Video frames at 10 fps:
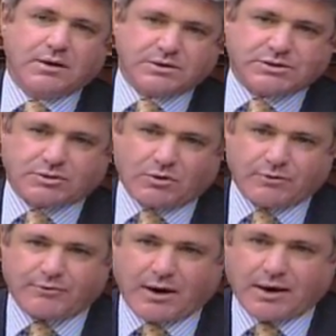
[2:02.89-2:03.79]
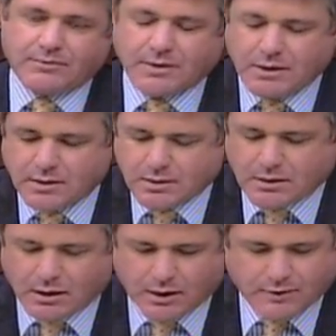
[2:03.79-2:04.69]
to certify
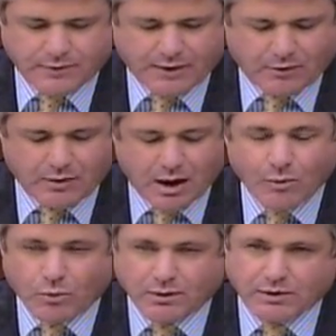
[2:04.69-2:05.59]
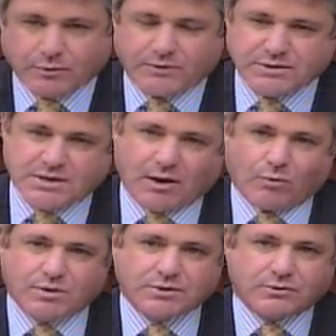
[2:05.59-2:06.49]
that they are not working with these
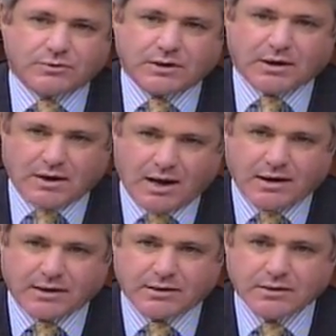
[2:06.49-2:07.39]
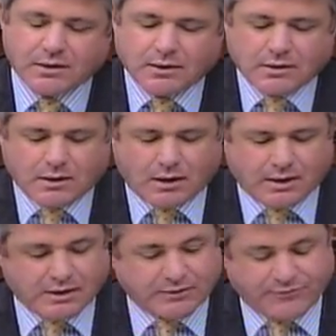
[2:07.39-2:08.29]
networks, including Haqqani.
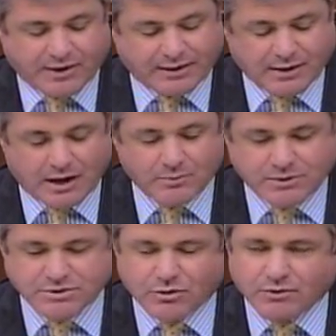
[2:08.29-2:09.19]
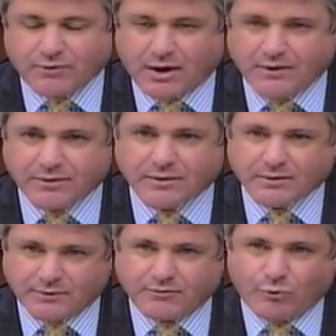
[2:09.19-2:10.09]
And if that cannot be certified,
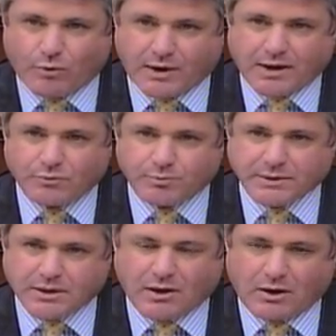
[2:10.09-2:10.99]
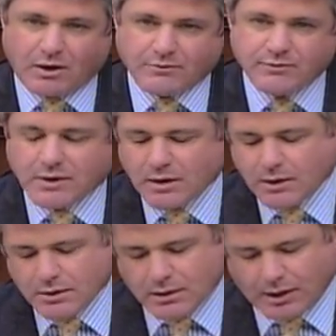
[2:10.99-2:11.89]
then the foreign aid will be cut off.
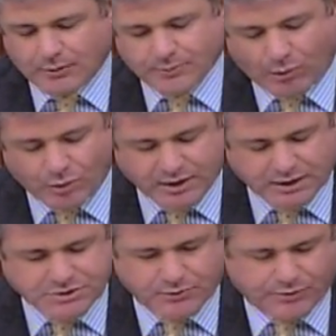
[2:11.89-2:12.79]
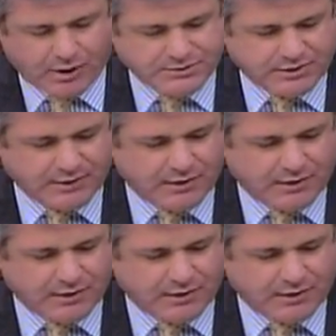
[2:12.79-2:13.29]
I wanted to get your thoughts on